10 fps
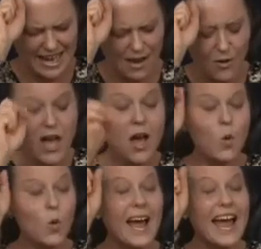now.
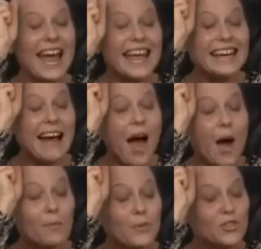Wake
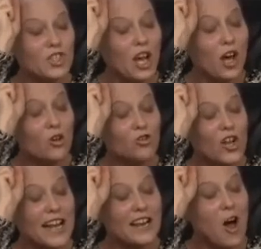up,
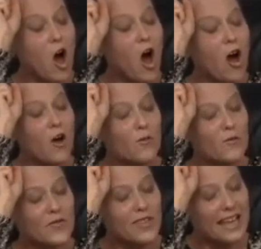children
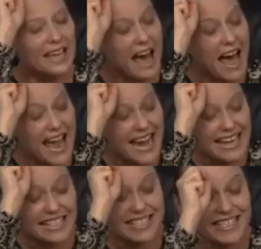of the
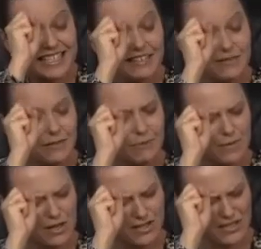light! The
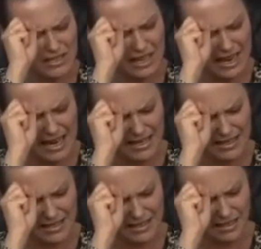Master
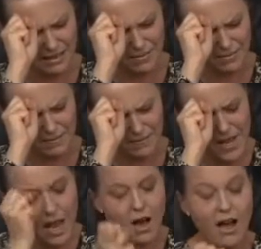has come.
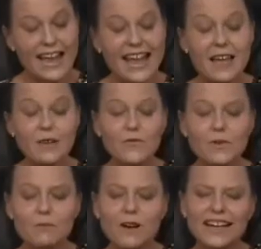I
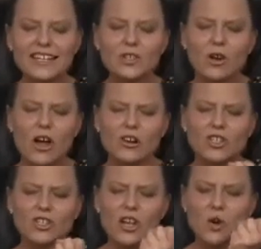have my
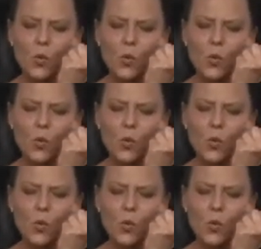torch